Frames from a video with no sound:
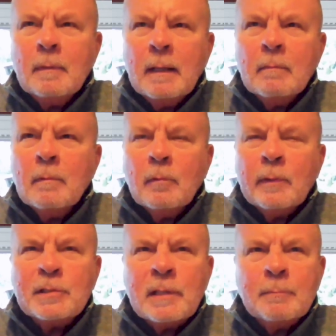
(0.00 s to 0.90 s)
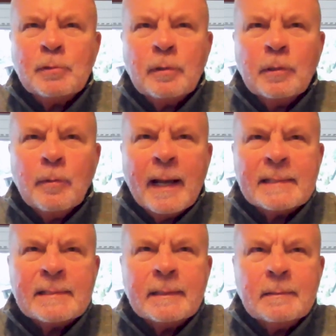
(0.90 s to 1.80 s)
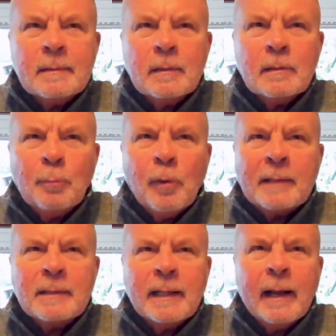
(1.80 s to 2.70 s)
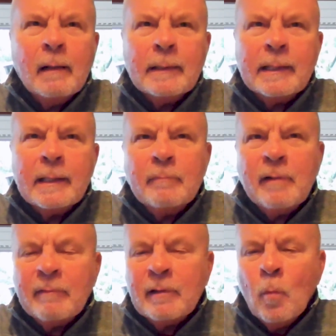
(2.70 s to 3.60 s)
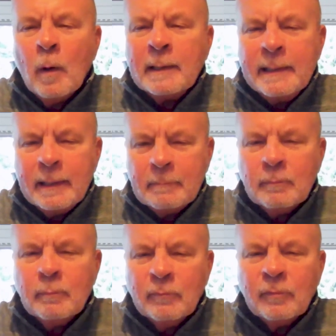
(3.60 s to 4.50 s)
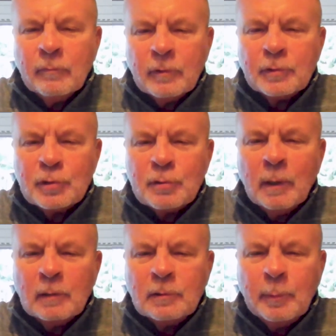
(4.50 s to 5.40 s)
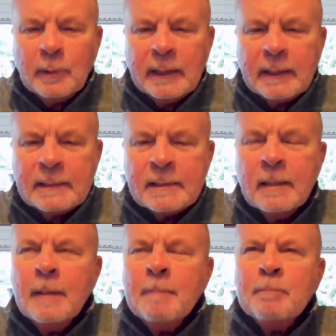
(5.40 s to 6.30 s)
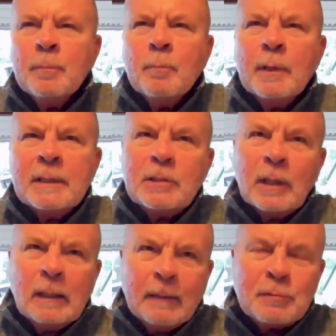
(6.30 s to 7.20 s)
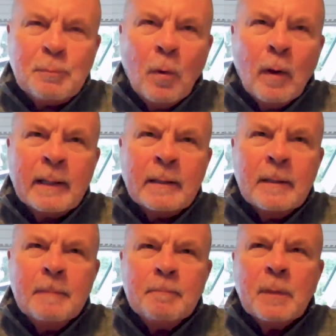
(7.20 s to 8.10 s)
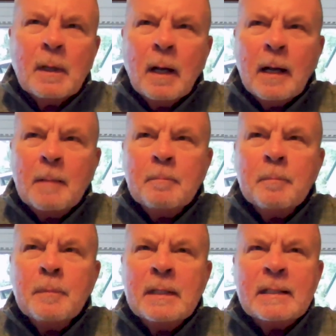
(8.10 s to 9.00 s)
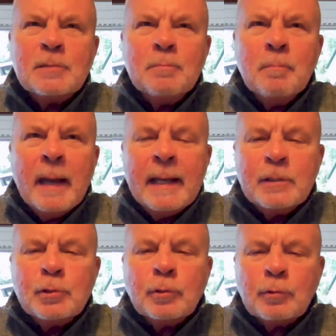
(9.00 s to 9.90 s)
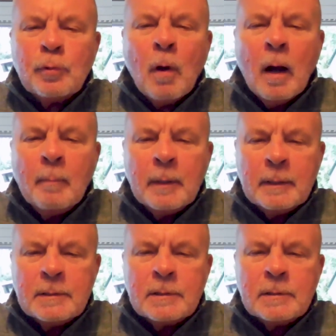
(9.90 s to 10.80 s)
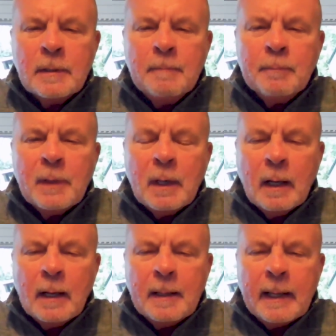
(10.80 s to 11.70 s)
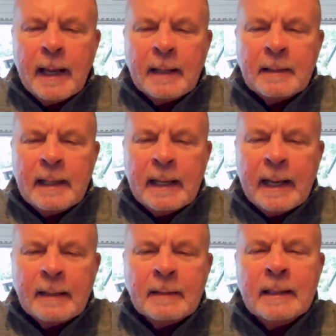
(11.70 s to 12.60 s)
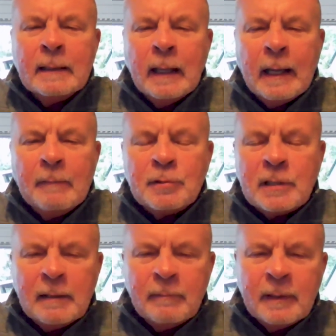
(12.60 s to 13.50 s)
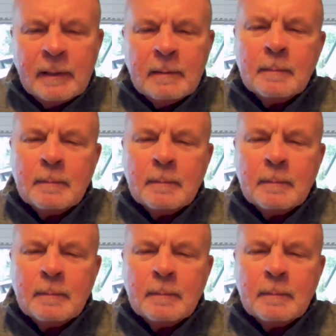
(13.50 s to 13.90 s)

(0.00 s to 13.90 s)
and, the reason I'm sure you asked it, that, you know, the practicality of having one kit versus multiple kits. But to Cliff's point, um, these major traumas uh, and and the life saving